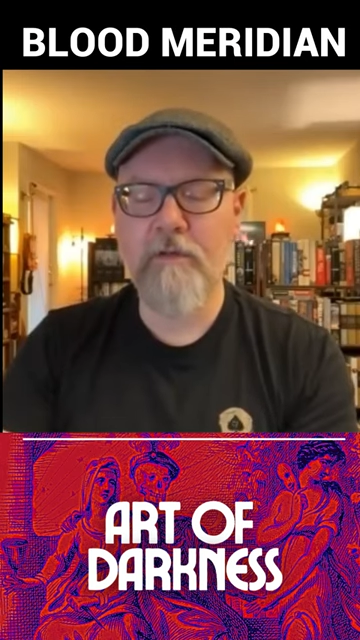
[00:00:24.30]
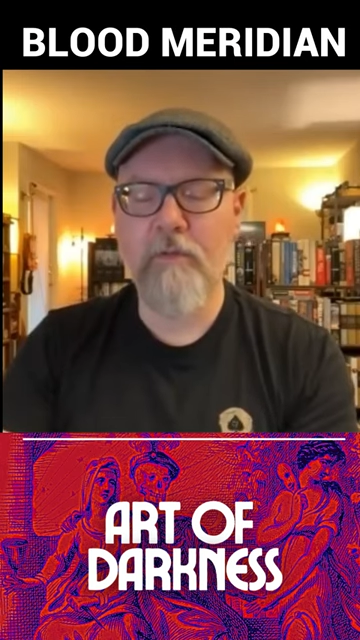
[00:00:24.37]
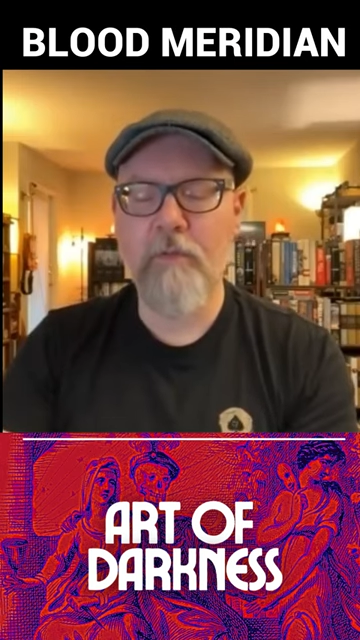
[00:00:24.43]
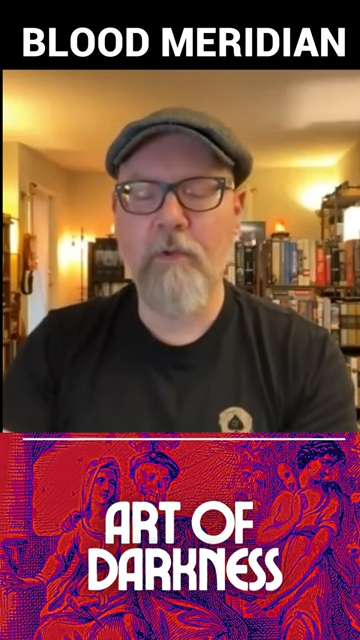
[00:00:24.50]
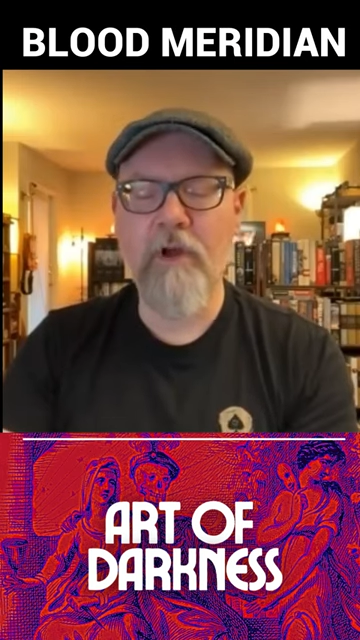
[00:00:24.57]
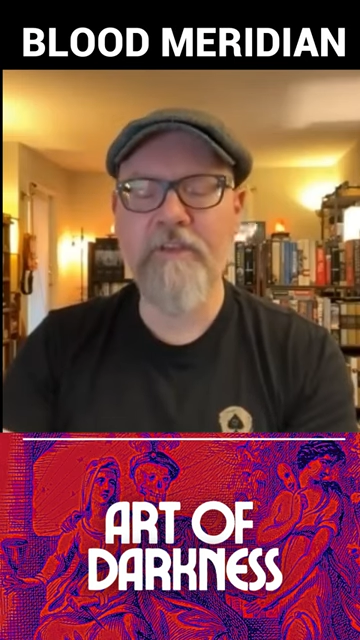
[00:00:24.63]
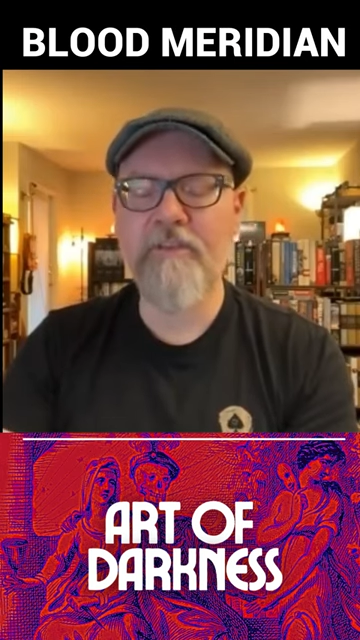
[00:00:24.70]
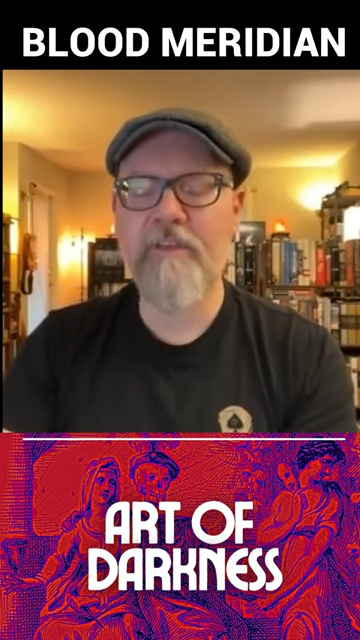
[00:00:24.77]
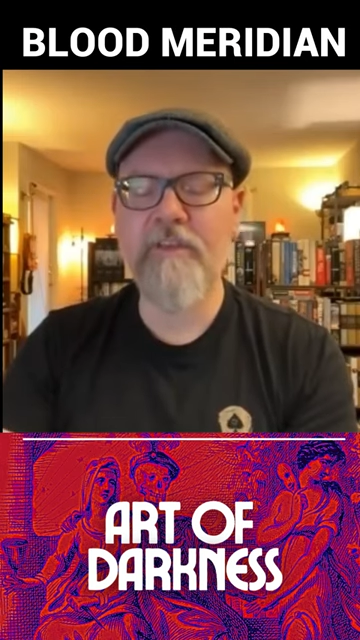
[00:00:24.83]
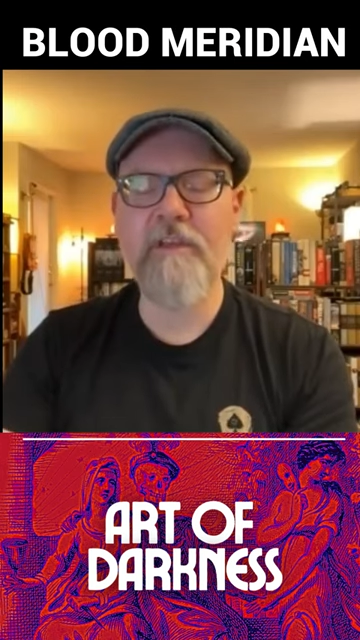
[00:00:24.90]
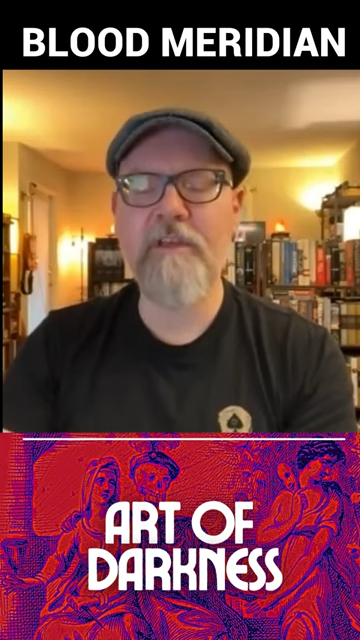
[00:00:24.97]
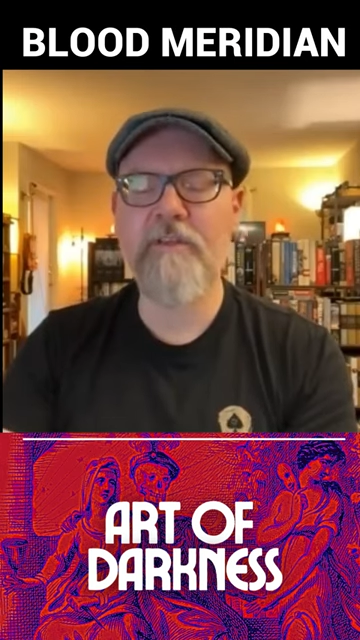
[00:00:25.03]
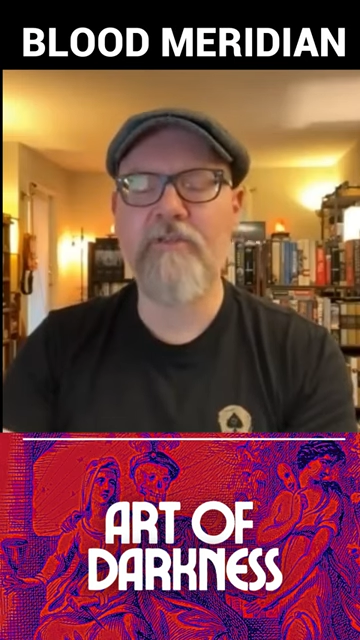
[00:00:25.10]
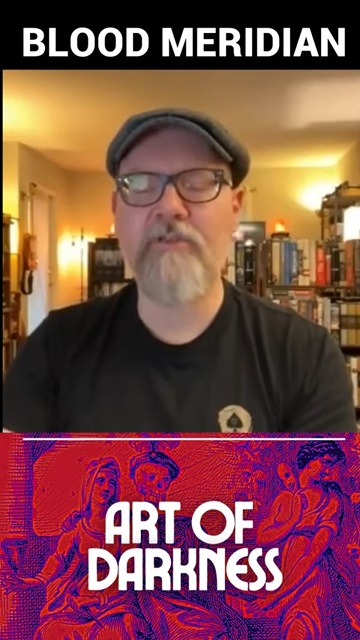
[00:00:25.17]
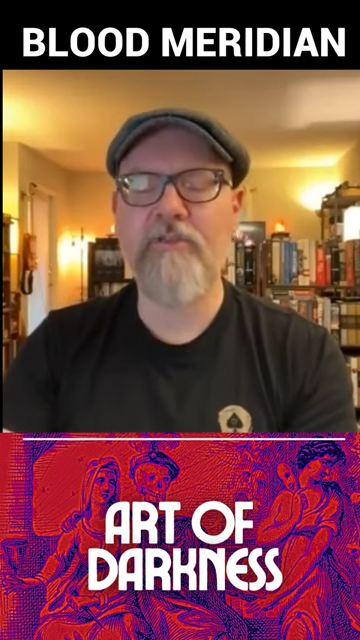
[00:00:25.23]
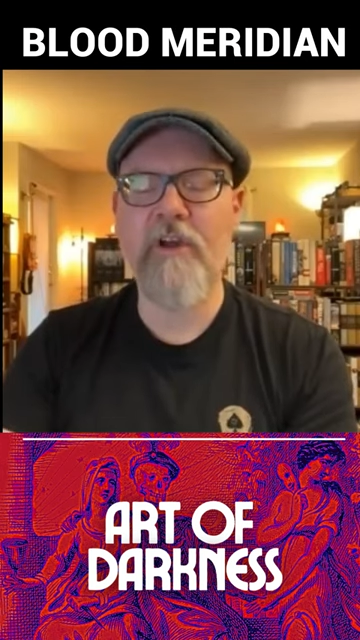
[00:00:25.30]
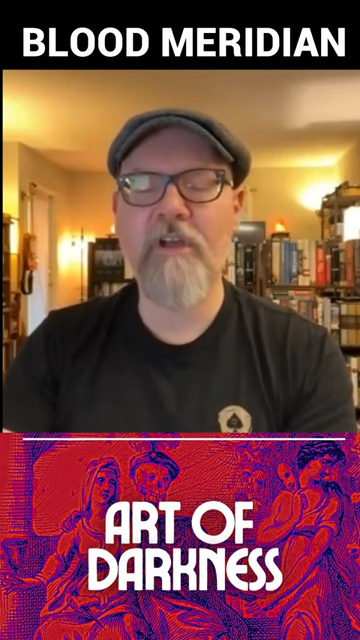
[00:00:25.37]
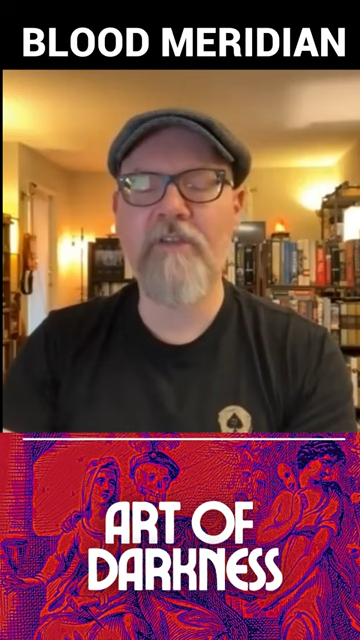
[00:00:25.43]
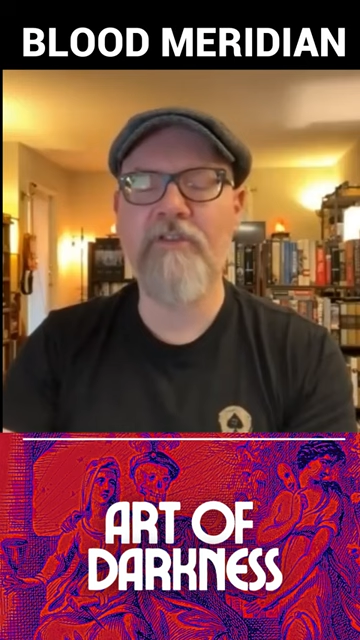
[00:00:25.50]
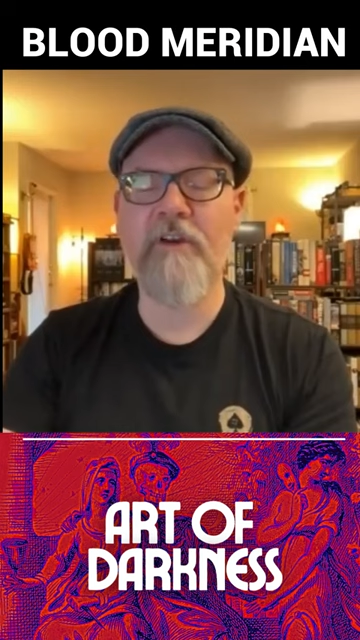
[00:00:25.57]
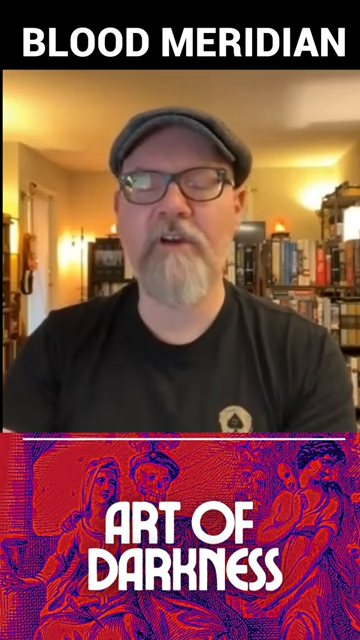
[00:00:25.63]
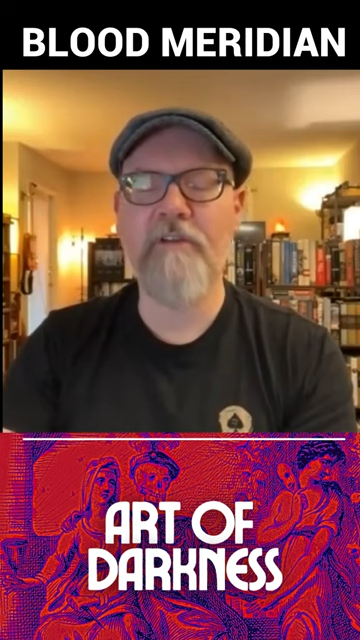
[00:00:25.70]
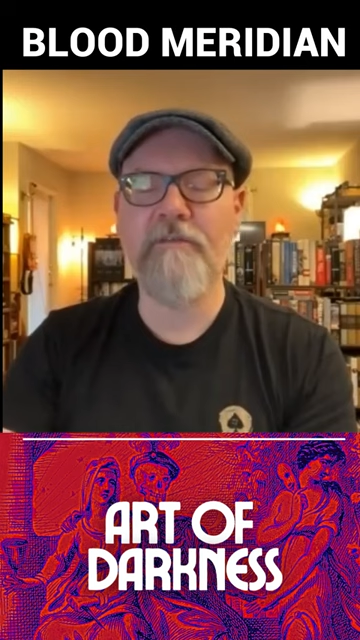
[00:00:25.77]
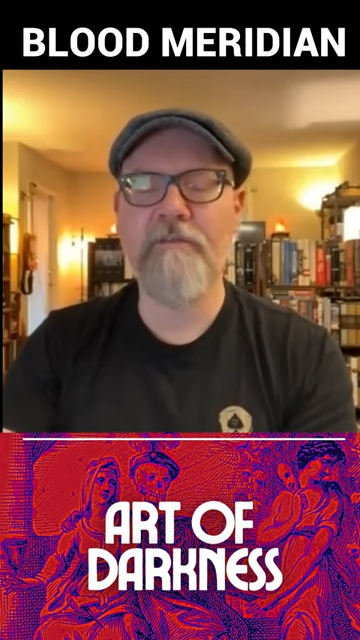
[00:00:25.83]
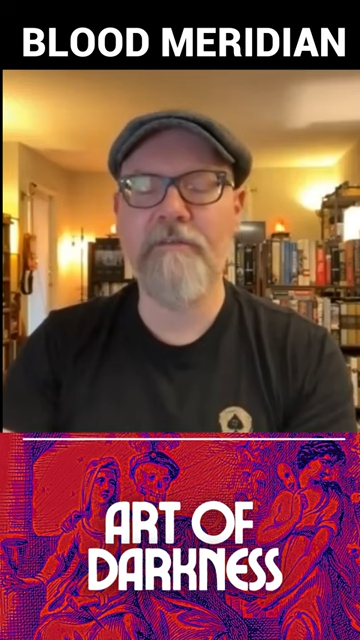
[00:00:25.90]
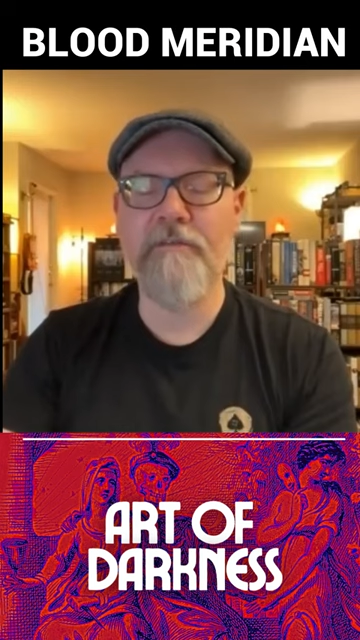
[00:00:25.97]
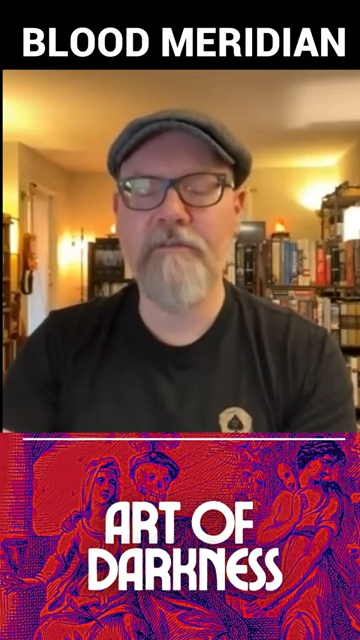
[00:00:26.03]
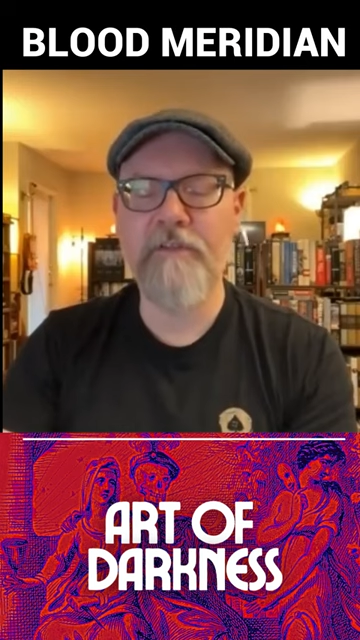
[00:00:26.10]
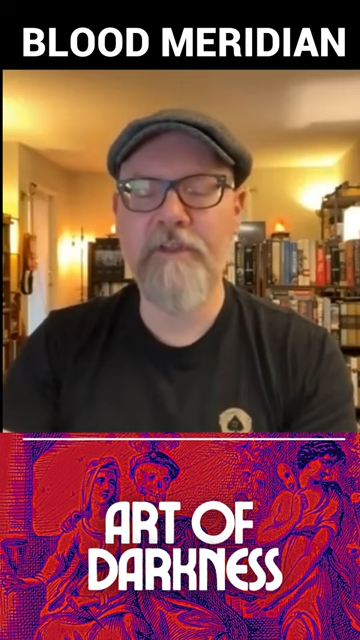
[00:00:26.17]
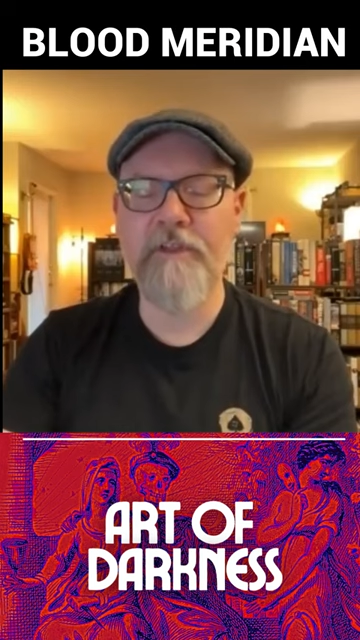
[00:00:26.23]
What's he a judge of?
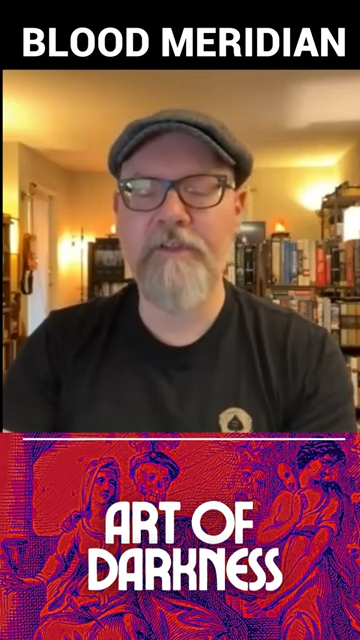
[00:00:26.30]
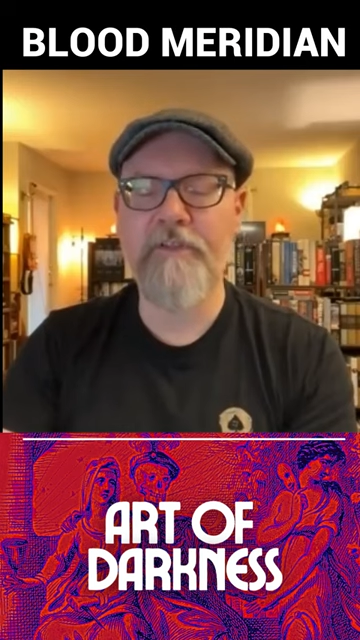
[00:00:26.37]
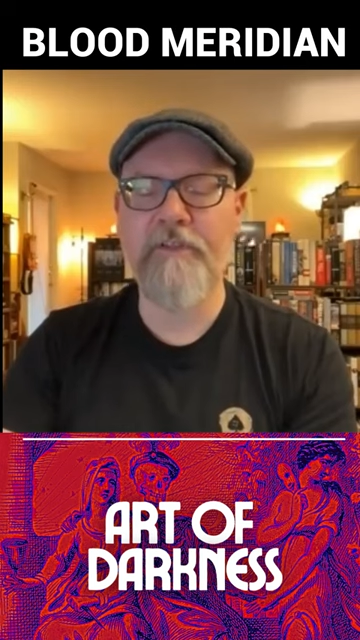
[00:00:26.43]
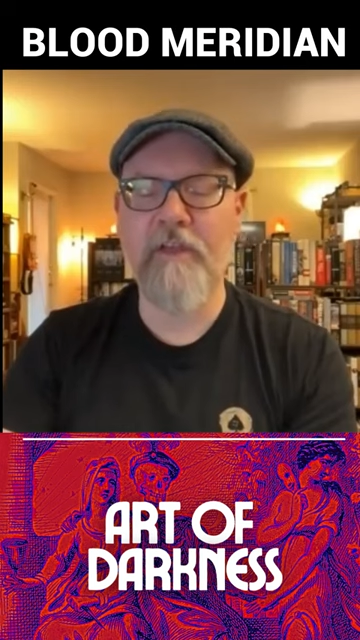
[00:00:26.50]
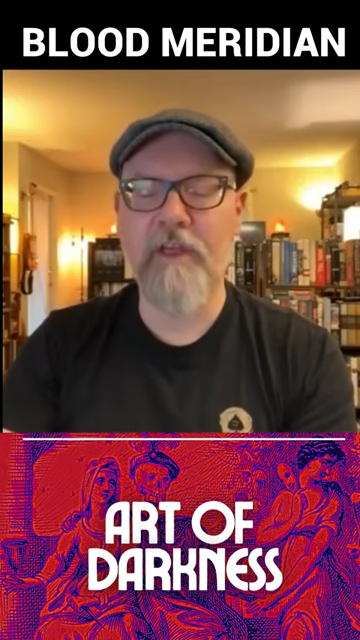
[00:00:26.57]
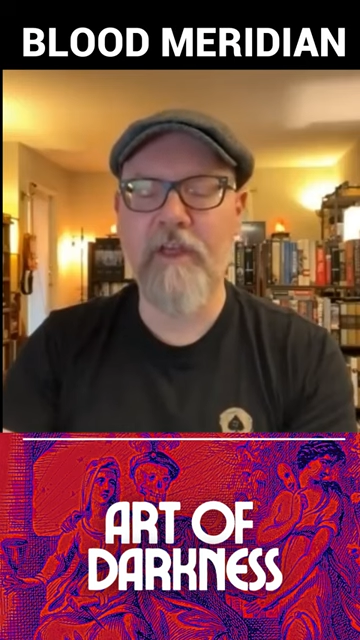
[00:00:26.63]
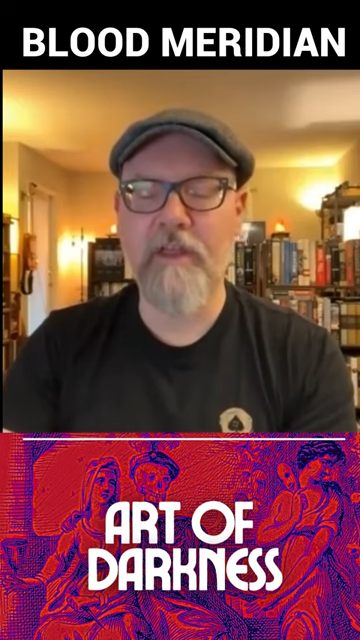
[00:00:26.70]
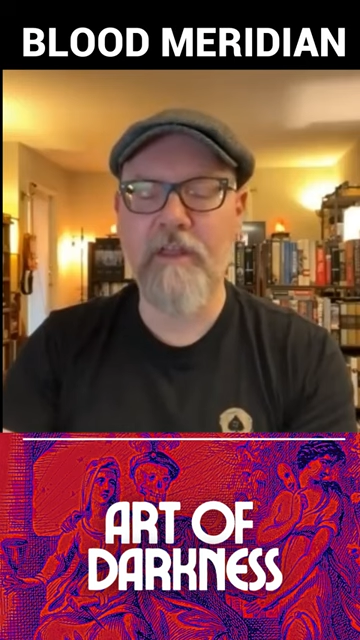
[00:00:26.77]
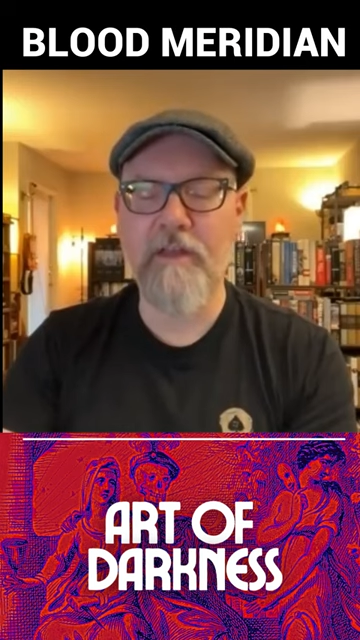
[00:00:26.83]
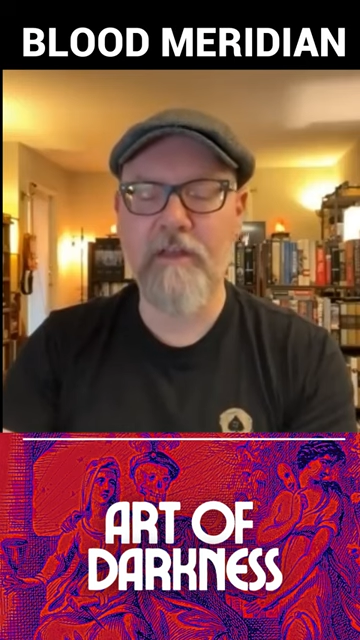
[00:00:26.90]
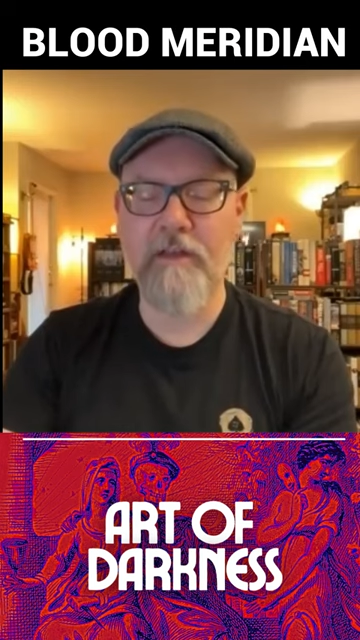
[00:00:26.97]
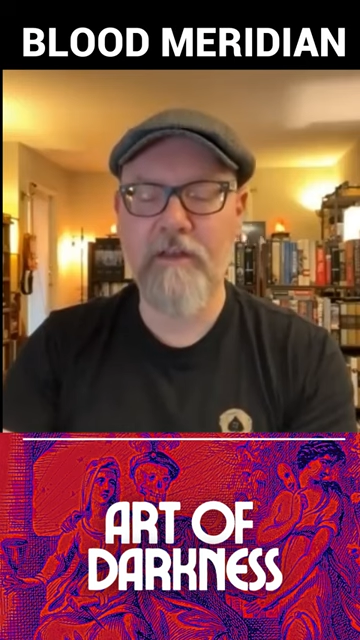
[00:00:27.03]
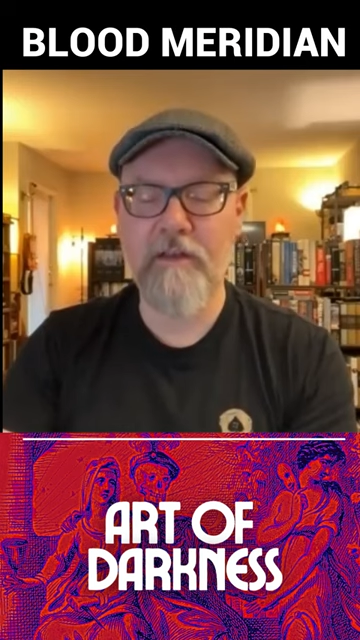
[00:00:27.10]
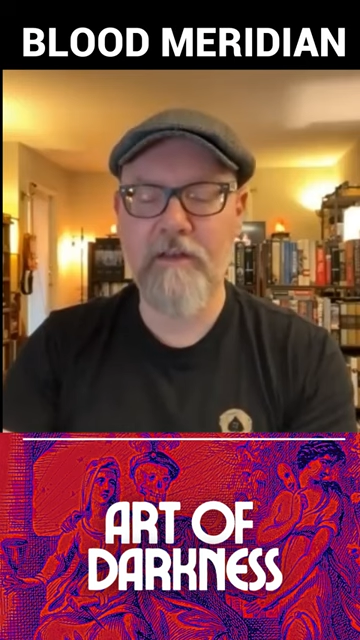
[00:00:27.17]
He said.